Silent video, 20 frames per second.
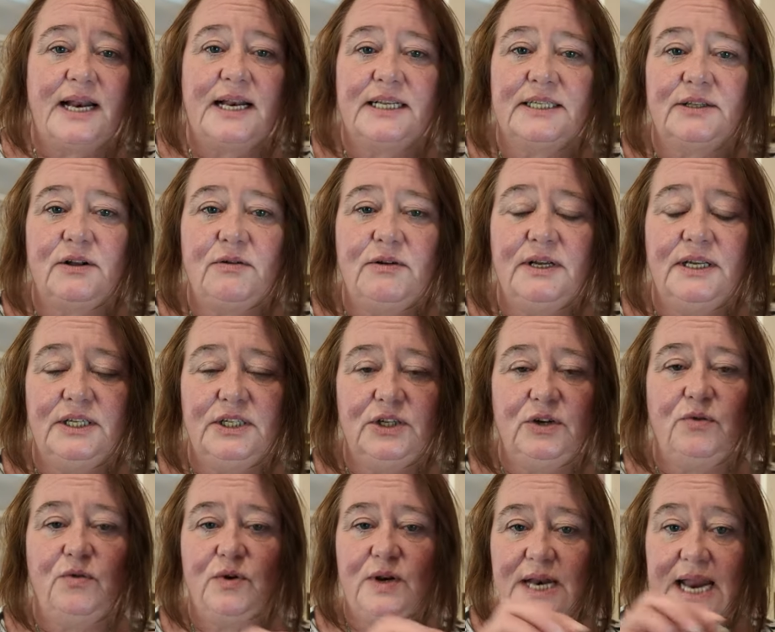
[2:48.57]
And as long as
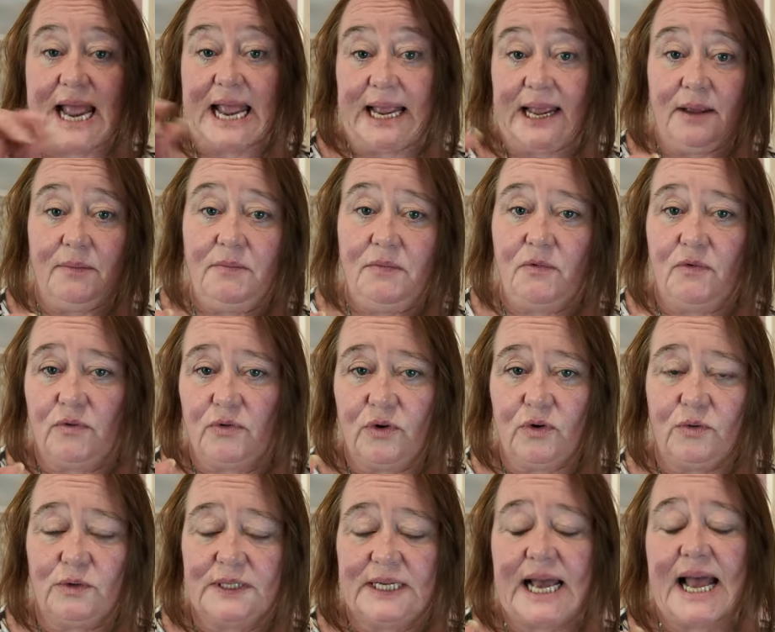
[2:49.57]
your name or
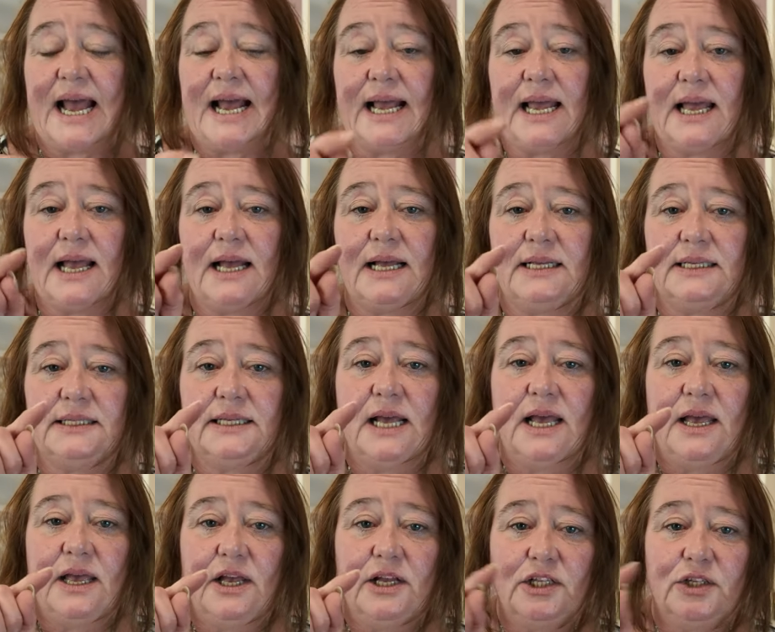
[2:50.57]
your tag has
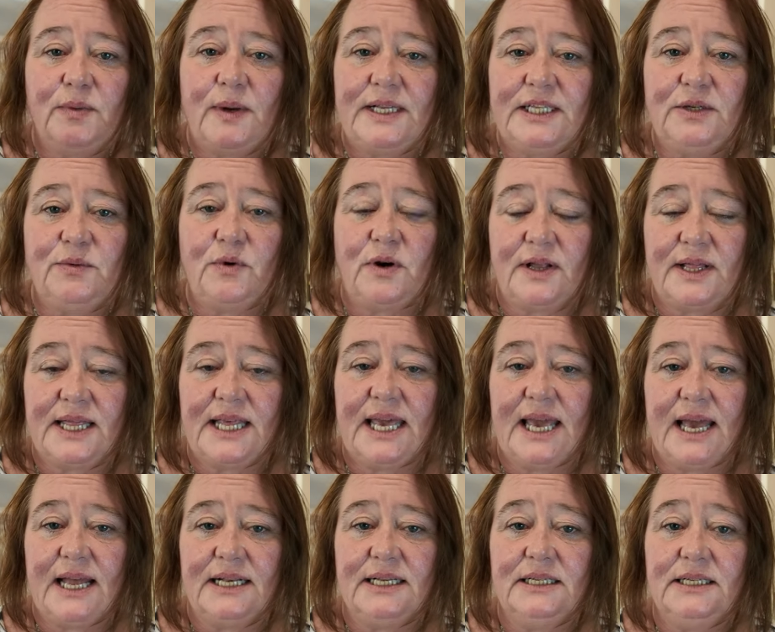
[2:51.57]
21 at
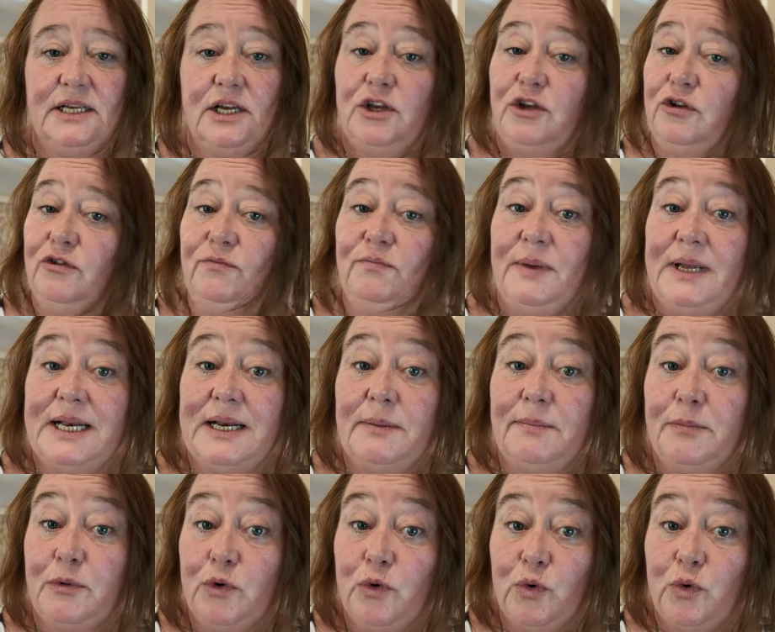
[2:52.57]
the end, you've been
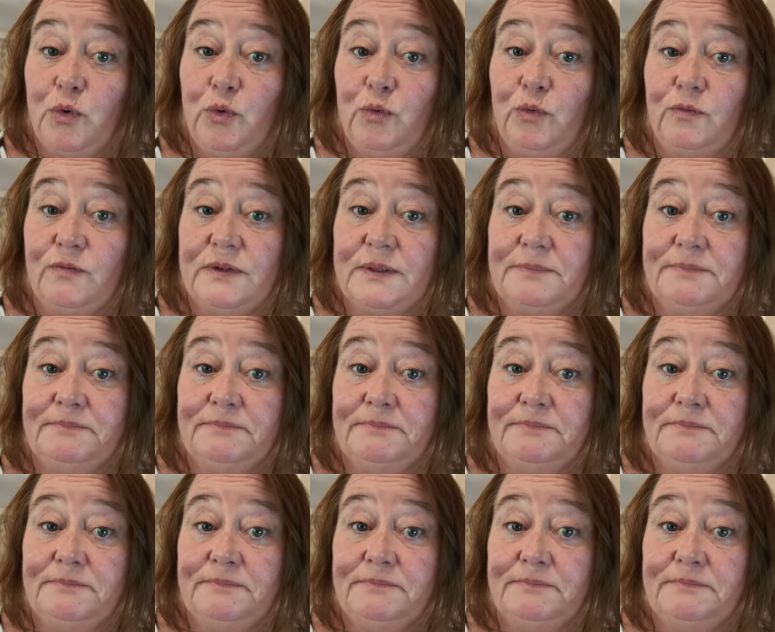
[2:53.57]
approved.